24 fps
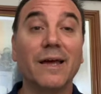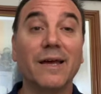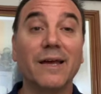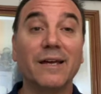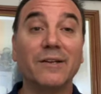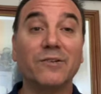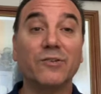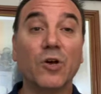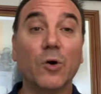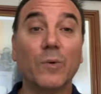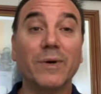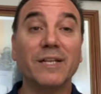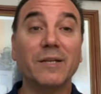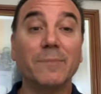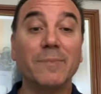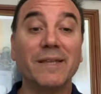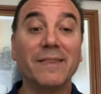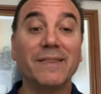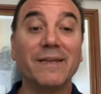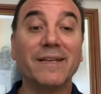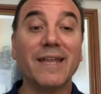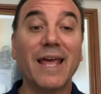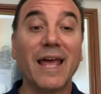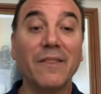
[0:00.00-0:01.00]
It's going to be
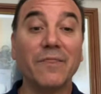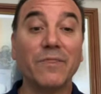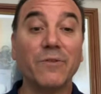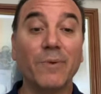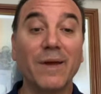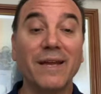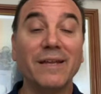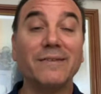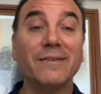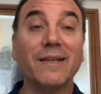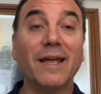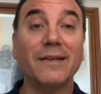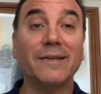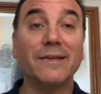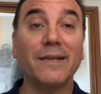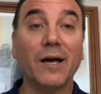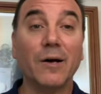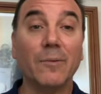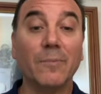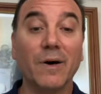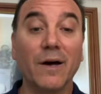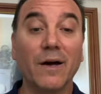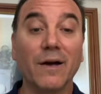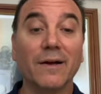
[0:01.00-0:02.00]
the 10th race at
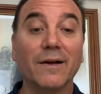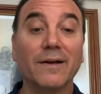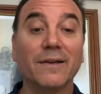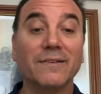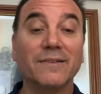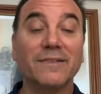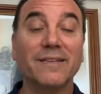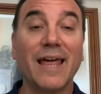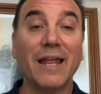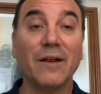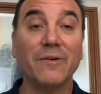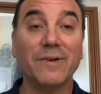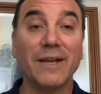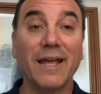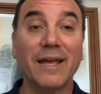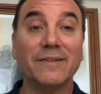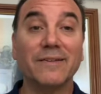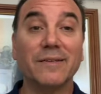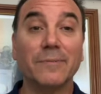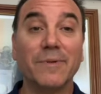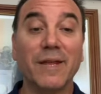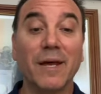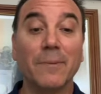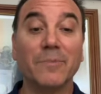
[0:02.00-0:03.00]
Del Mar, Saturday,
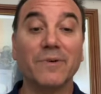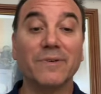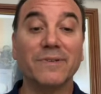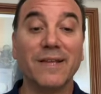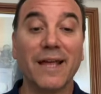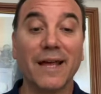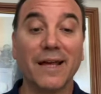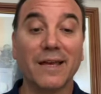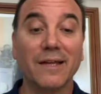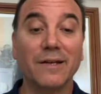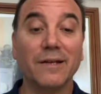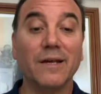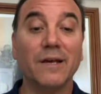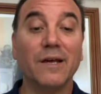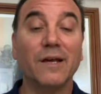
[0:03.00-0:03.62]
September 2nd.